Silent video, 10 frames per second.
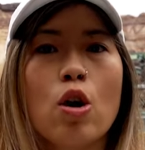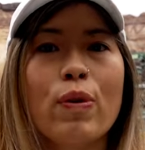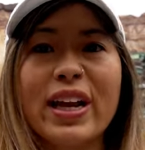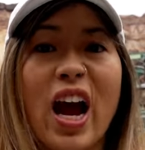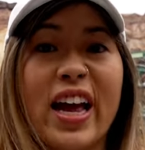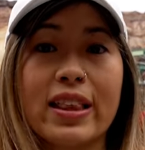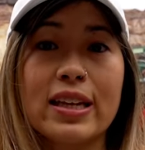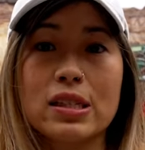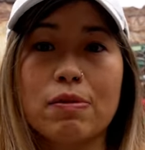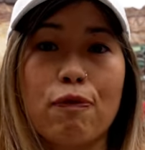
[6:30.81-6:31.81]

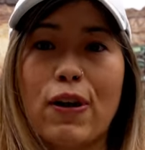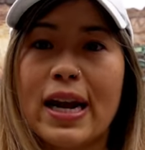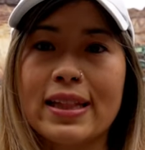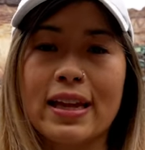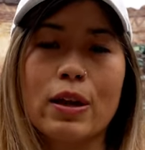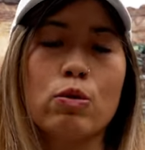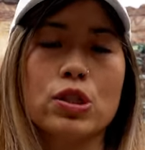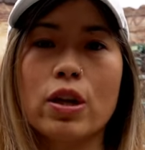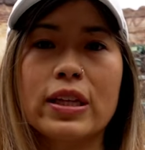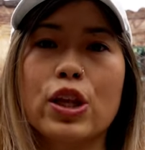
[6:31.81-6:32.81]
regardless of the fact that it
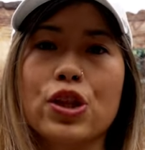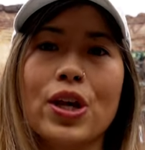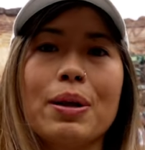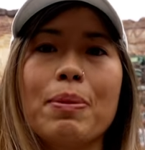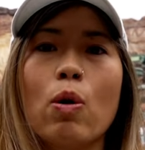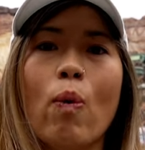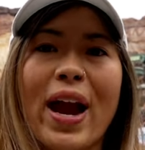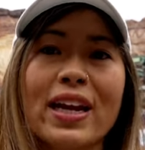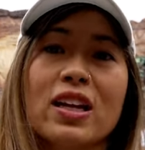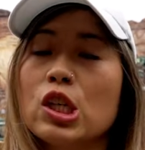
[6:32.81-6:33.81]
was only a 30 minute
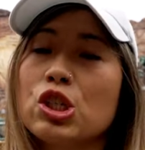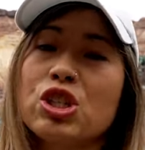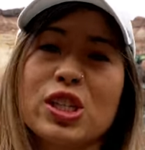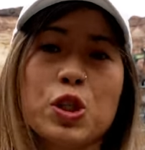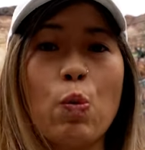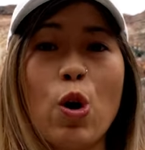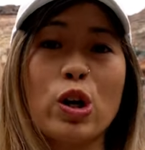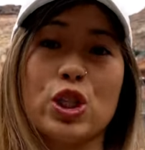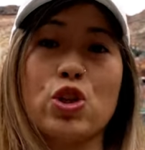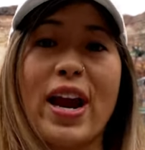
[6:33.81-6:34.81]
wait just to
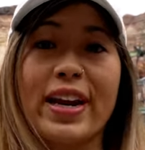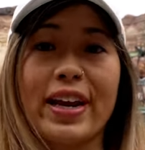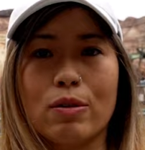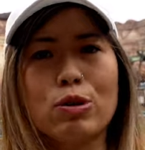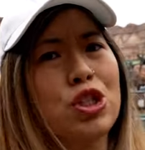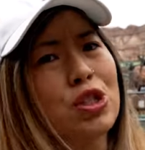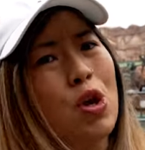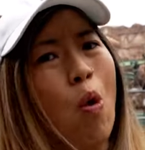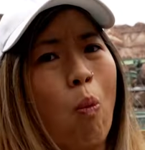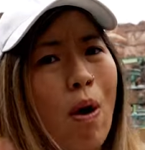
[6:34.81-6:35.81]
walk straight in, which is
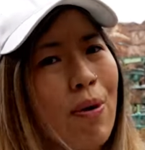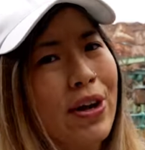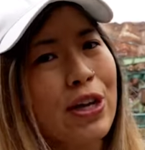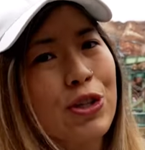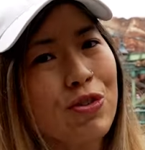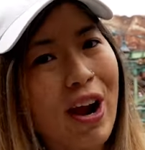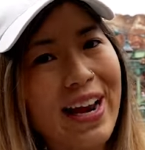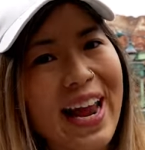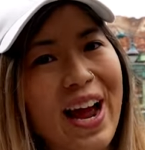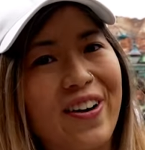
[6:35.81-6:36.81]
what we're gonna do
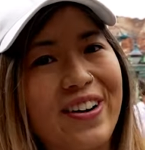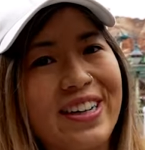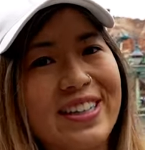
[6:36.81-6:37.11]
right now.